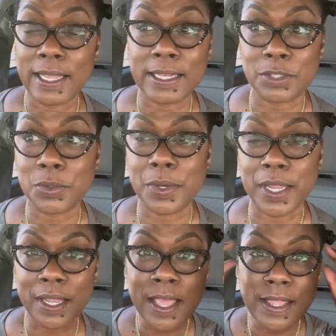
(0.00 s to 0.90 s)

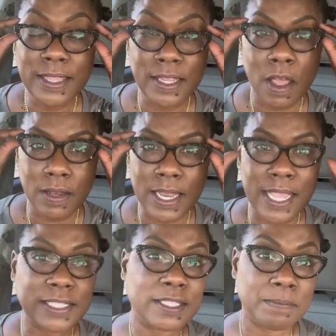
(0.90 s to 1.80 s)
enjoy the
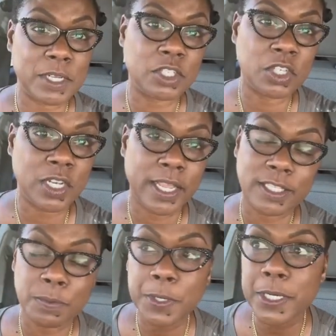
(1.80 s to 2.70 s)
online submission
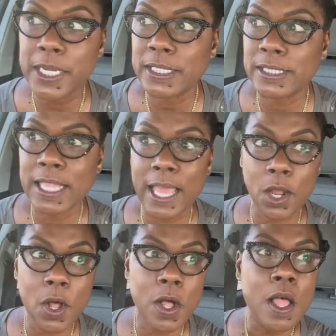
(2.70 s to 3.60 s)
experience at
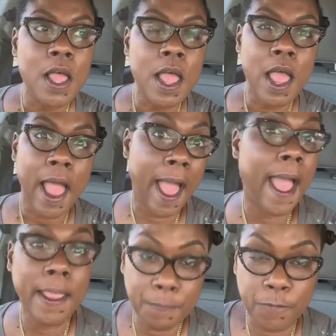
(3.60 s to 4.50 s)
all.
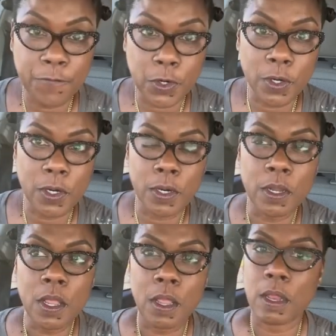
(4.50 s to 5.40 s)
I prefer
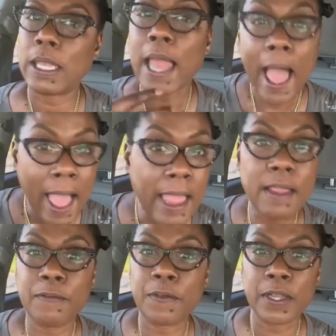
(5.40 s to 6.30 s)

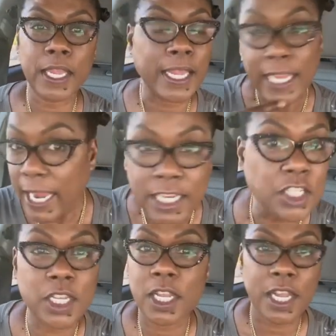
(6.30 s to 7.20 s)
live, engaging,